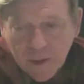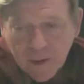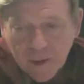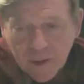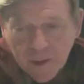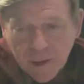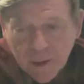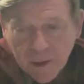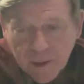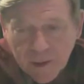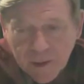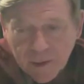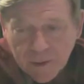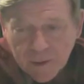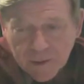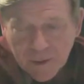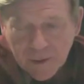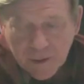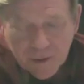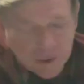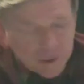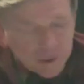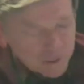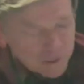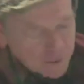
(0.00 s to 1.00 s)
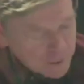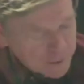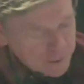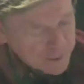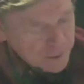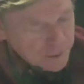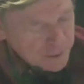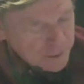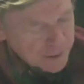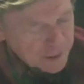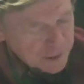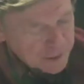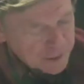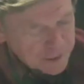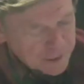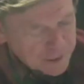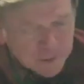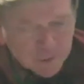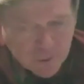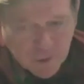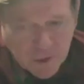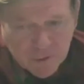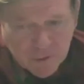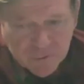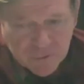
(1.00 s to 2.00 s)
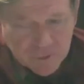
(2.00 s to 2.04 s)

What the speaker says: Are you going there yet to 12?